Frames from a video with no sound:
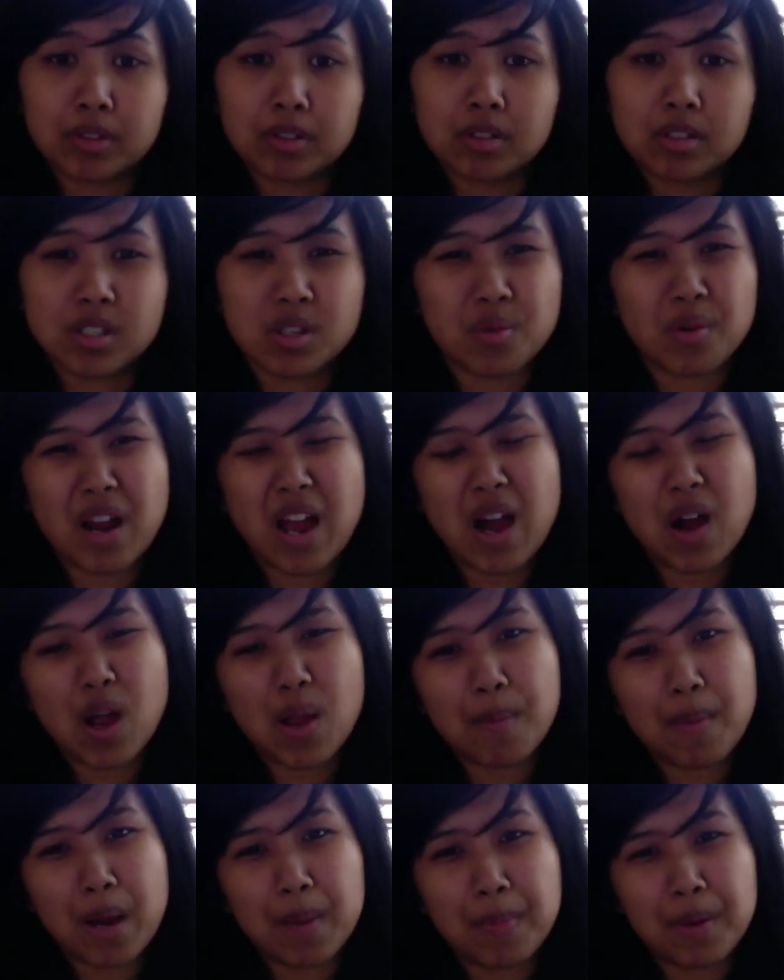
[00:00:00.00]
So now I
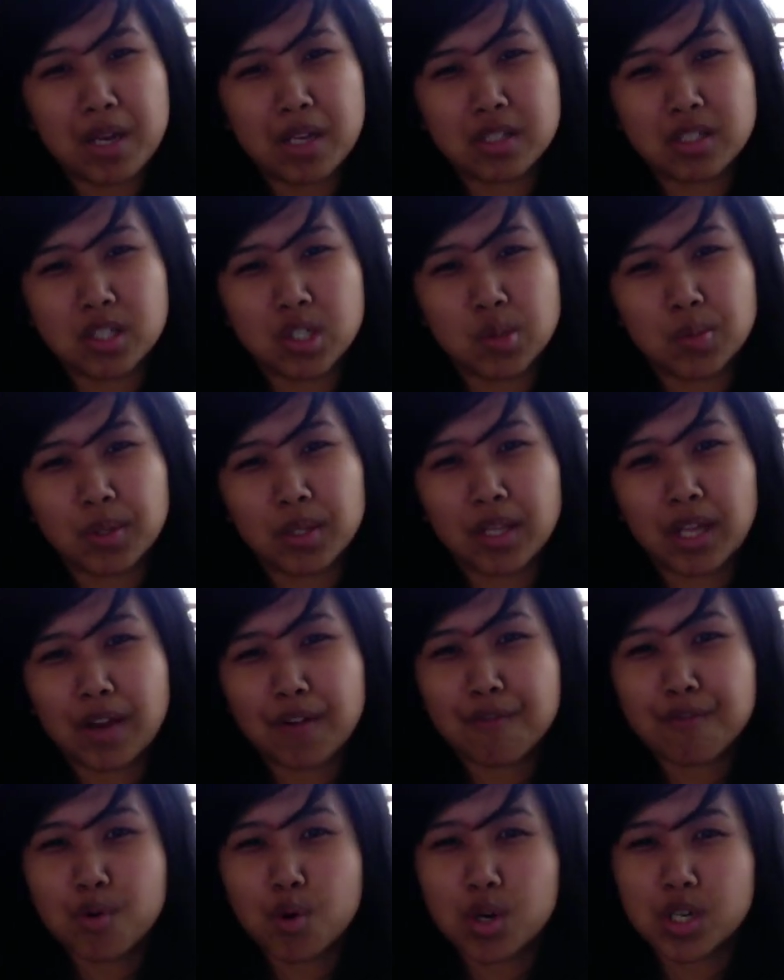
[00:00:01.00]
might be consuming like
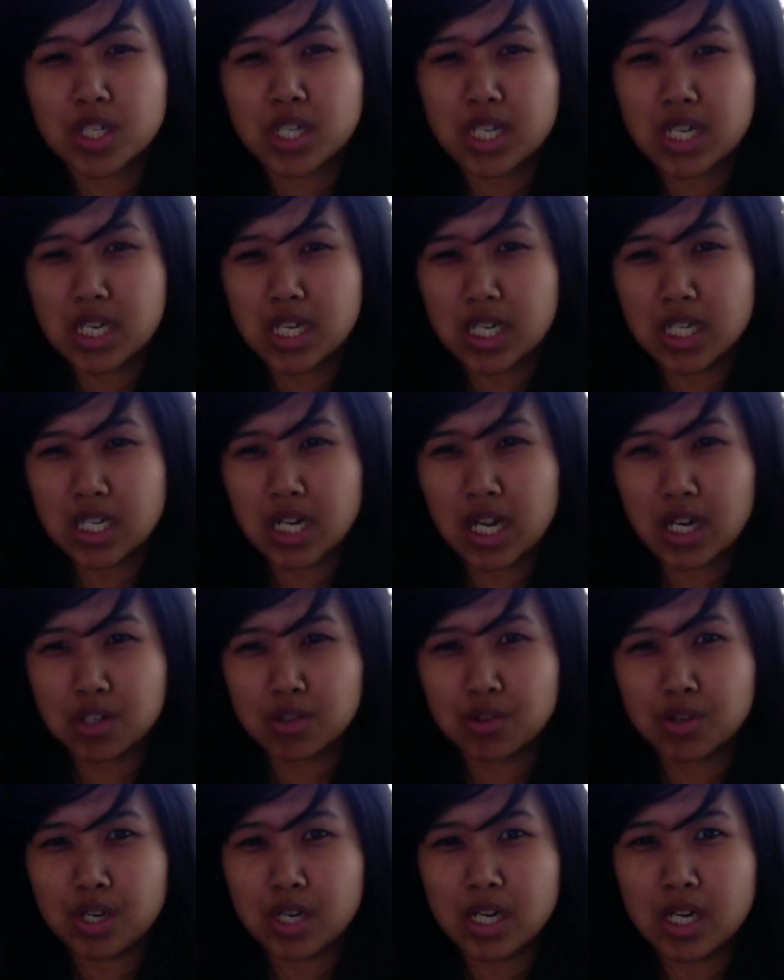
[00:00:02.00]

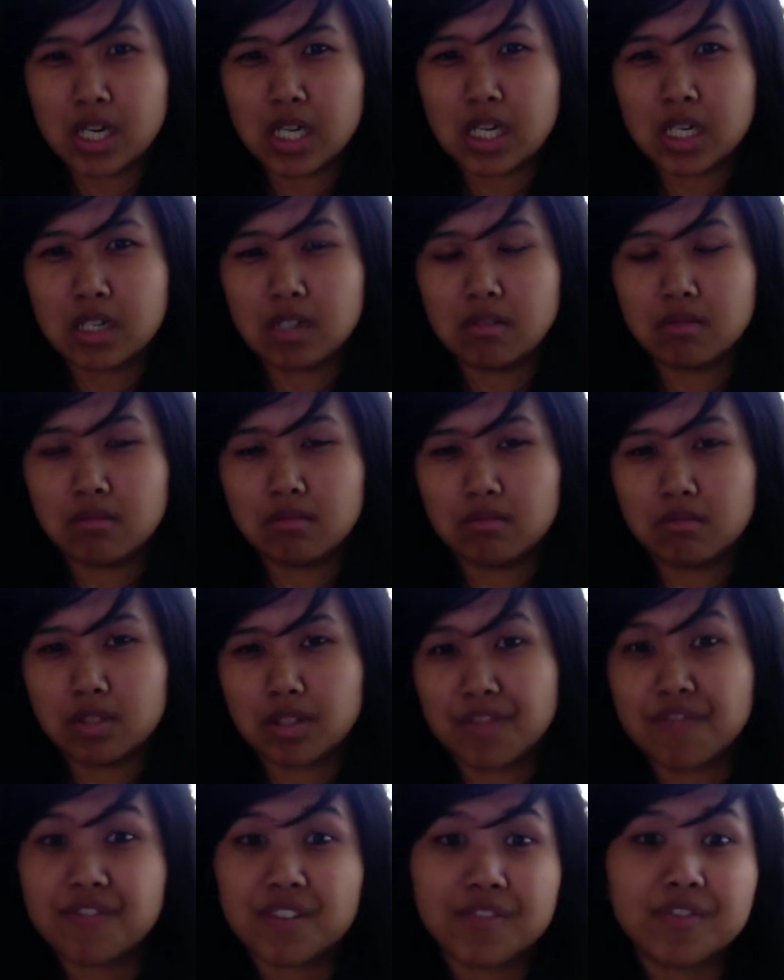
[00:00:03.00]
1,400
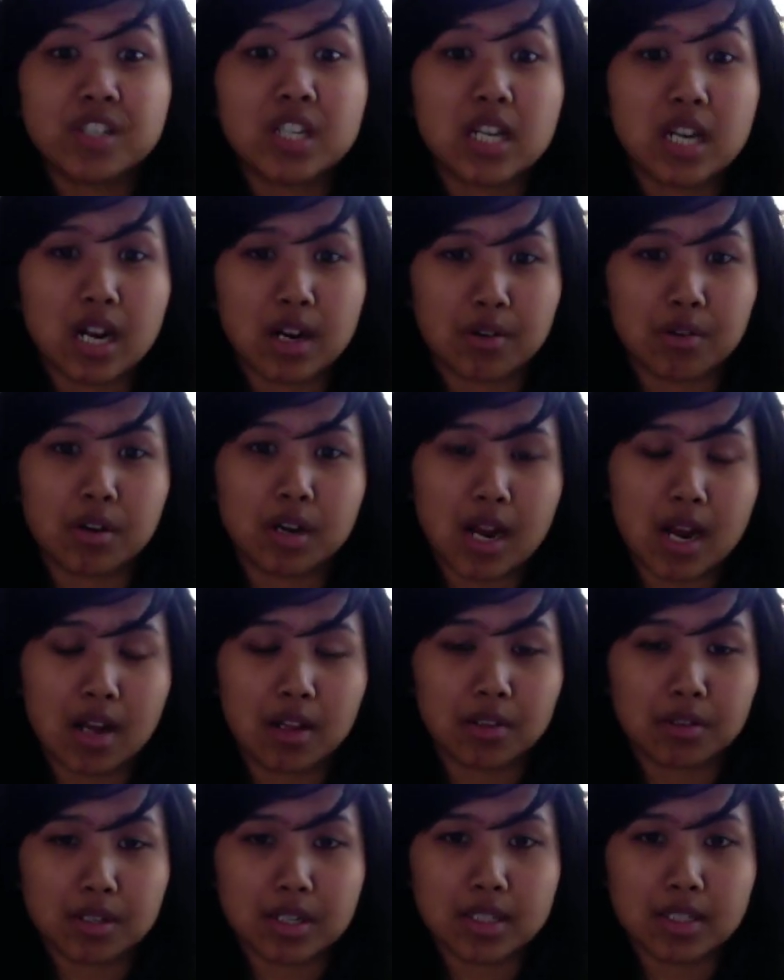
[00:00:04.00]
to 1,500
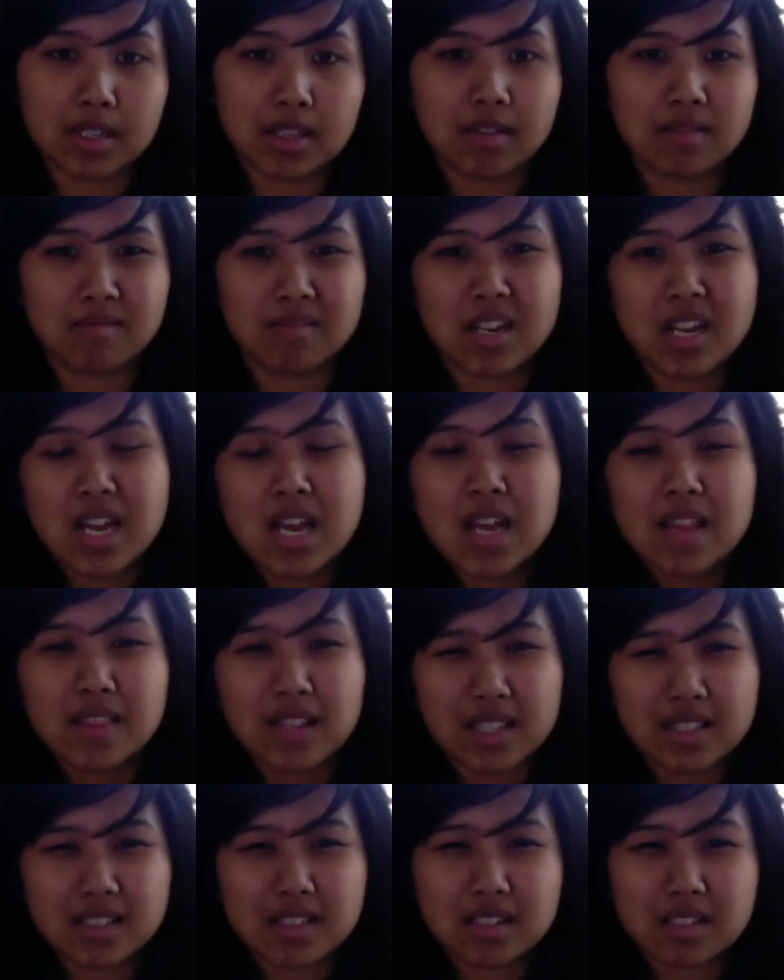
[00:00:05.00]
calories, and
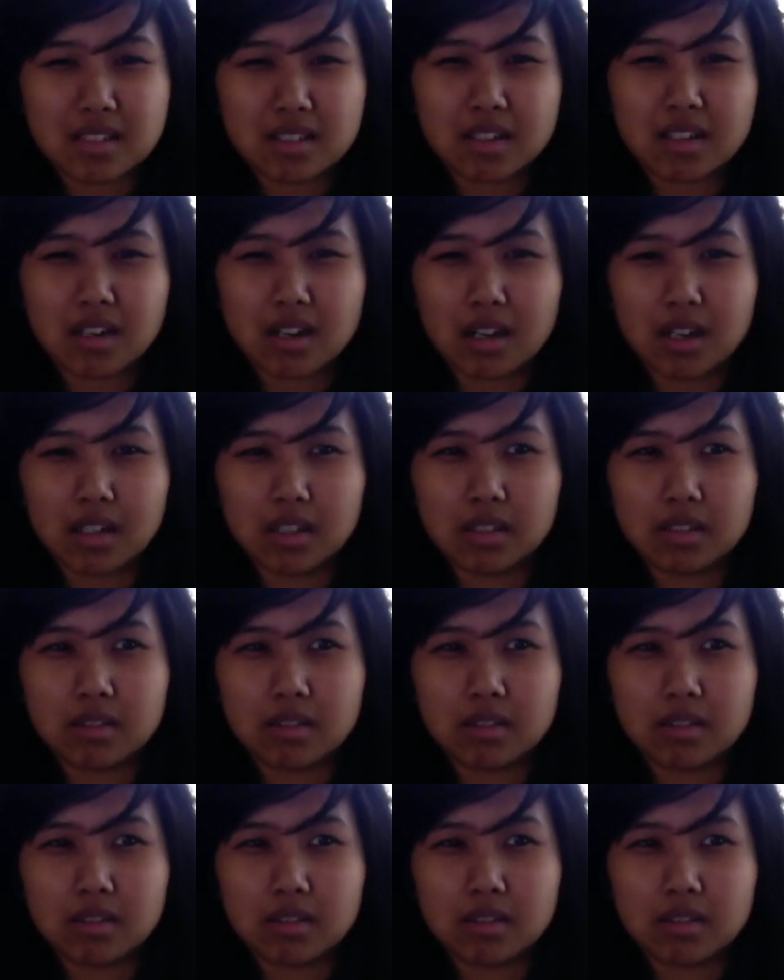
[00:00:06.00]
that's a